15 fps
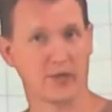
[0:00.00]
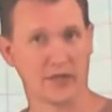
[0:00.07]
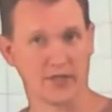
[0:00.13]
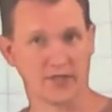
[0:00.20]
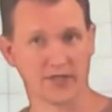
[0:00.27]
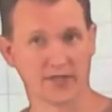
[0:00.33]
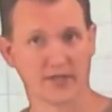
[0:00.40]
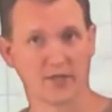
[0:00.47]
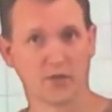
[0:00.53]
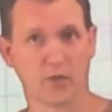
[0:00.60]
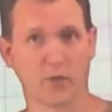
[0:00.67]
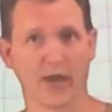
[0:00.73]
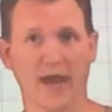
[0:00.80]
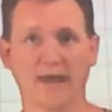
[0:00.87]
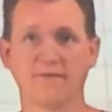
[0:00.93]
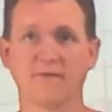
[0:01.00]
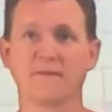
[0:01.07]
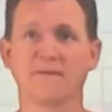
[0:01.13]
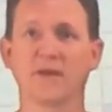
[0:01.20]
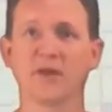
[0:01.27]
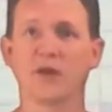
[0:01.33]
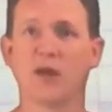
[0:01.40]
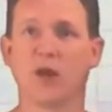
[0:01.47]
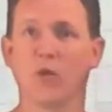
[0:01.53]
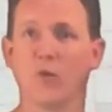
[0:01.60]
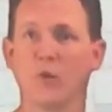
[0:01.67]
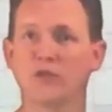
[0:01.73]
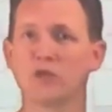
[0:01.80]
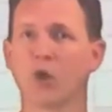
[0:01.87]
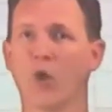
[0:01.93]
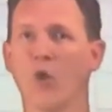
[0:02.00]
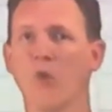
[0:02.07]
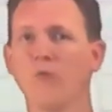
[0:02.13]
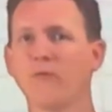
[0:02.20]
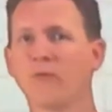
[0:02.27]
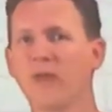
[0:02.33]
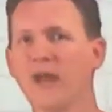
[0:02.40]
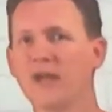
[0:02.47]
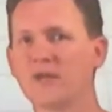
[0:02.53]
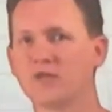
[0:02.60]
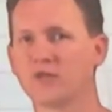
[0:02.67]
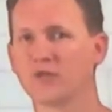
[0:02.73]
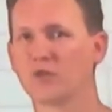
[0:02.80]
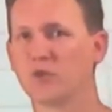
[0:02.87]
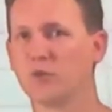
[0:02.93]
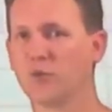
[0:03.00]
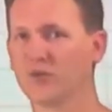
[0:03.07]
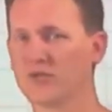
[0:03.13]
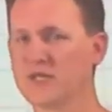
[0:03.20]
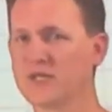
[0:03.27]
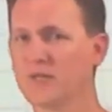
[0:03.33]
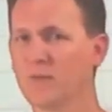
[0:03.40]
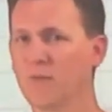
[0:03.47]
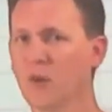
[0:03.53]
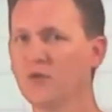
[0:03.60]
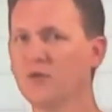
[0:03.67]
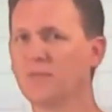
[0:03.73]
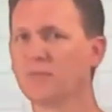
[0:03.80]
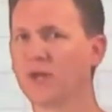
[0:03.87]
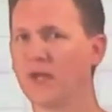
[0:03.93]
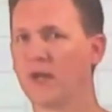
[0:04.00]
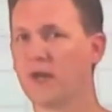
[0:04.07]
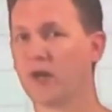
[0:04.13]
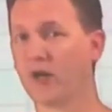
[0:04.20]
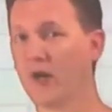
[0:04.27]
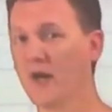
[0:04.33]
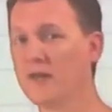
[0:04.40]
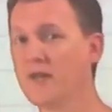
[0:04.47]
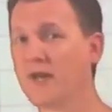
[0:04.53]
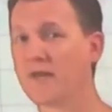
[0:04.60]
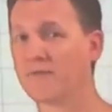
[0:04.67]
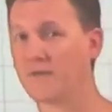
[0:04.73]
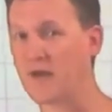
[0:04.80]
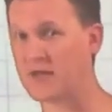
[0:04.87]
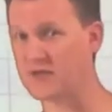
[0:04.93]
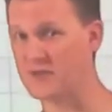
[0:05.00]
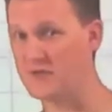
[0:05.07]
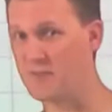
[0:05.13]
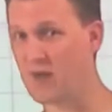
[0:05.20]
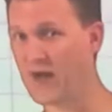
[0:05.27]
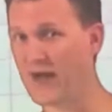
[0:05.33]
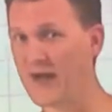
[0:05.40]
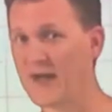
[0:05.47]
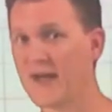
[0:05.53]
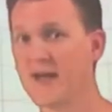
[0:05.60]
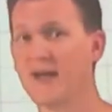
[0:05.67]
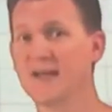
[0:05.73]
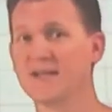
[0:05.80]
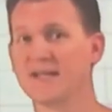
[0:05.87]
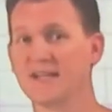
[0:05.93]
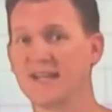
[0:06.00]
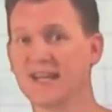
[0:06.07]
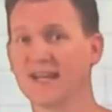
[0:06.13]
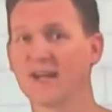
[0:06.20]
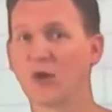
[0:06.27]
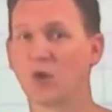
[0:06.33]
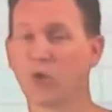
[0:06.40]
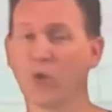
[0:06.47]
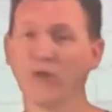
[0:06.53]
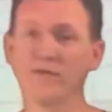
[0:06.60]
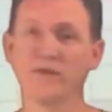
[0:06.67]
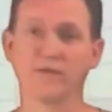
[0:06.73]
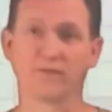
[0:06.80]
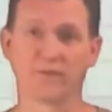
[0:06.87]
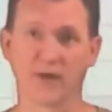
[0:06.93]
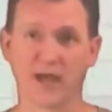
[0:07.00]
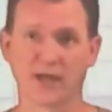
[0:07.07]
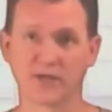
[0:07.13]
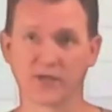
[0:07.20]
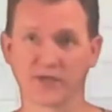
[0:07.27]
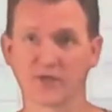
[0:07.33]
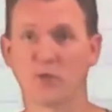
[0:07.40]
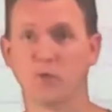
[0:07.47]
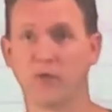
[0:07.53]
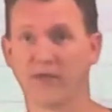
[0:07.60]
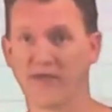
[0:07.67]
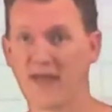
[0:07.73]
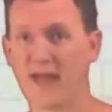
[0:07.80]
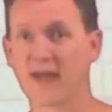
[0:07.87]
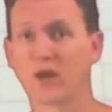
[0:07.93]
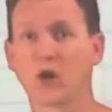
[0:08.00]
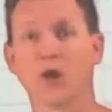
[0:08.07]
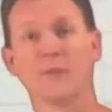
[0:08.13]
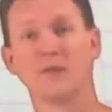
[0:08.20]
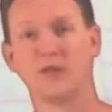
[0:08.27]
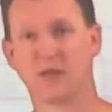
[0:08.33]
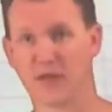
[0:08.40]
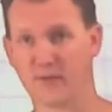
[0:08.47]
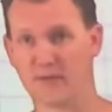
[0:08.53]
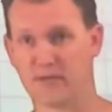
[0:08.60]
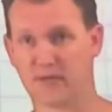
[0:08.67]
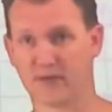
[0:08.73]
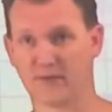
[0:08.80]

is, we have to figure out which whole fractions we'll need to multiply our unlike fractions by to get equivalent fractions with that common denominator.